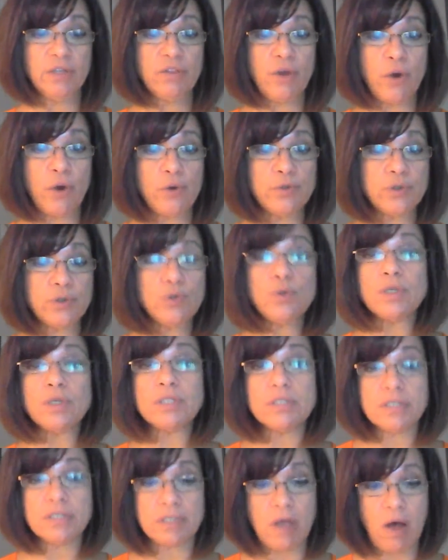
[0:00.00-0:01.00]
those who can
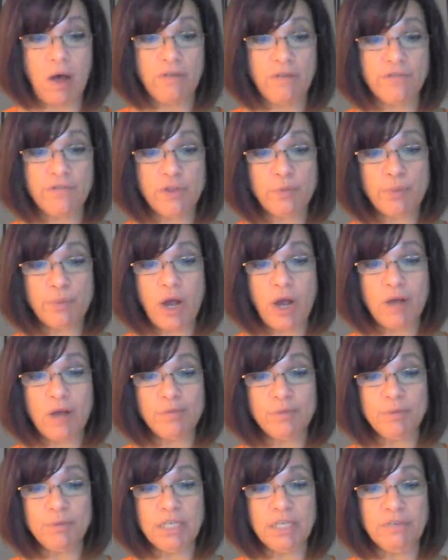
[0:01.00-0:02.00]
solve the
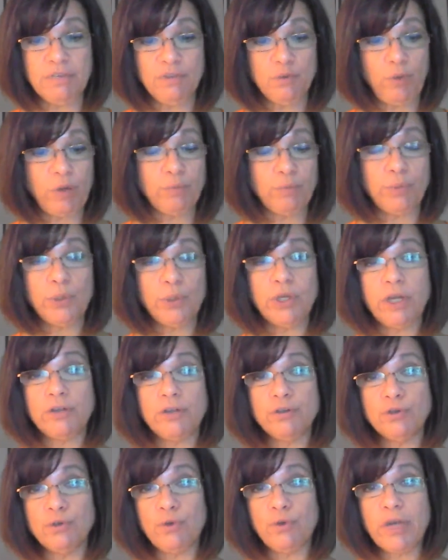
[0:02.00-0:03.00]
problem even when put
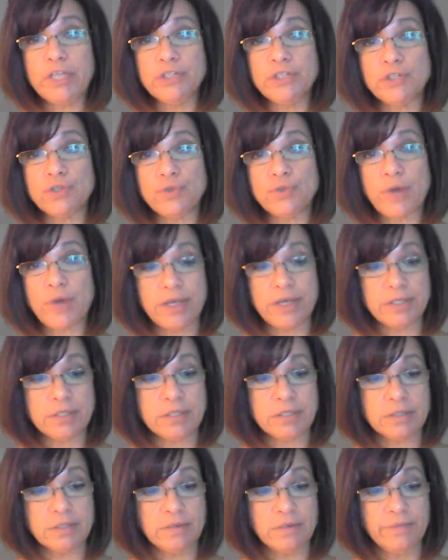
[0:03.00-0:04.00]
under great
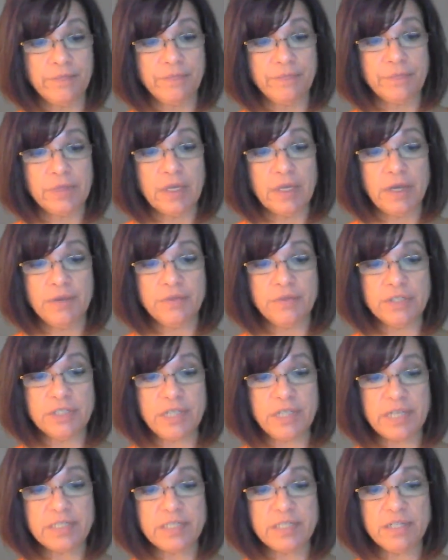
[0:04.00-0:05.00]
stress? The
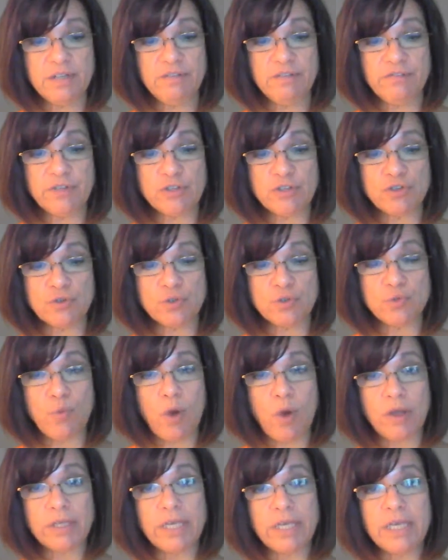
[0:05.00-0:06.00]
testing officials
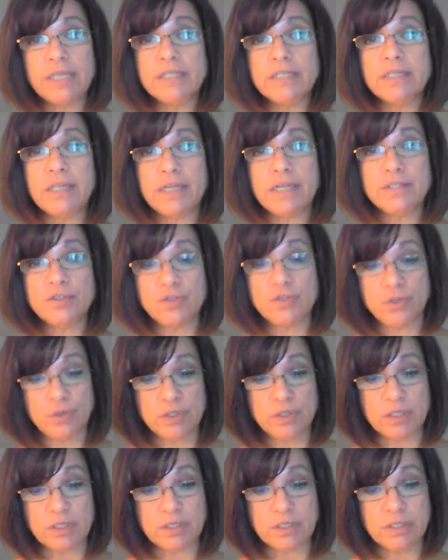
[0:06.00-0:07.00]
want candidates to
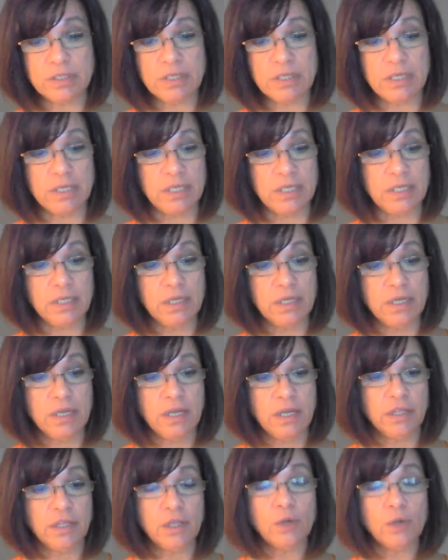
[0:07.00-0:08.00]
succeed.
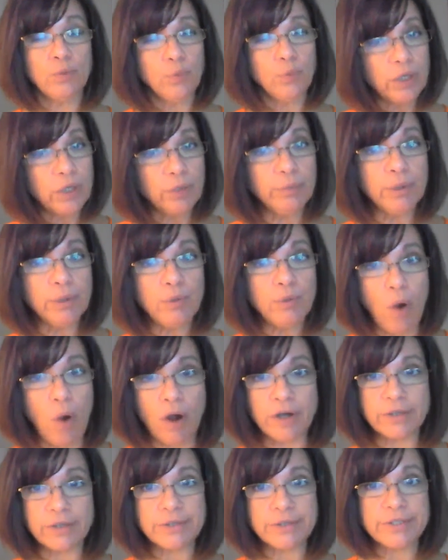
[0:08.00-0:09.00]
There will be
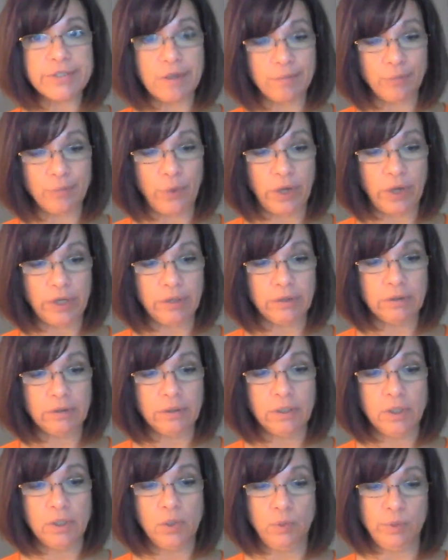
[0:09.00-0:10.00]
water somewhere.
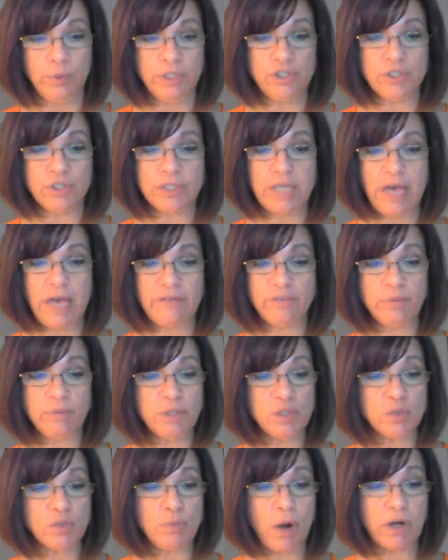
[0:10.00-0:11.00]
We just have to be
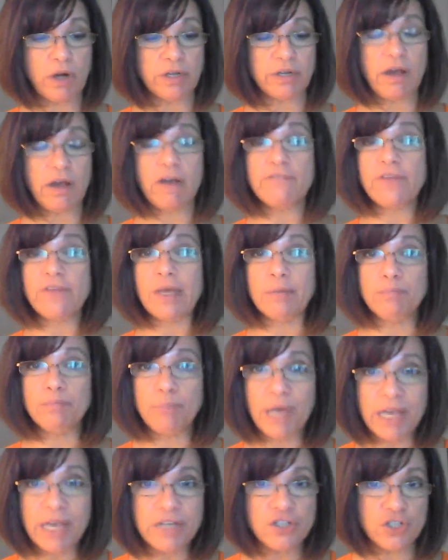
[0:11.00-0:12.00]
smart enough and
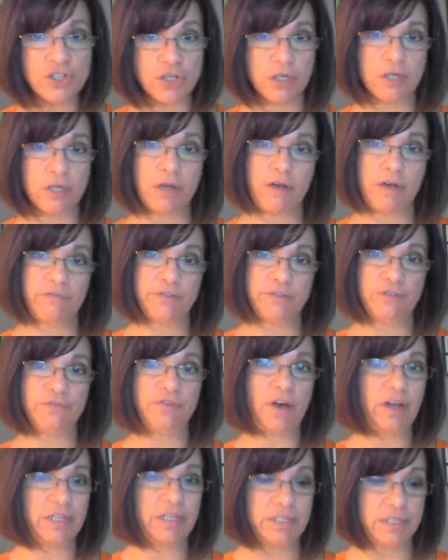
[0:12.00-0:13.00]
patient enough to
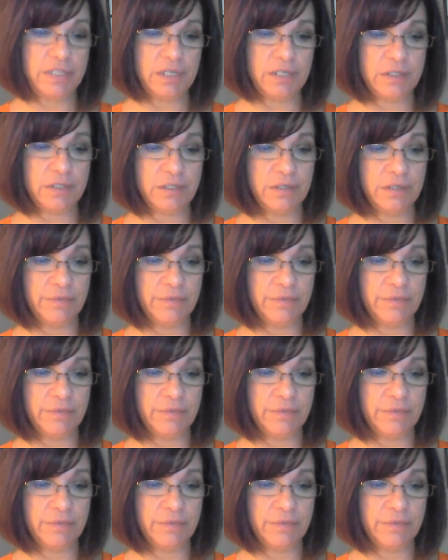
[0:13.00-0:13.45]
find it.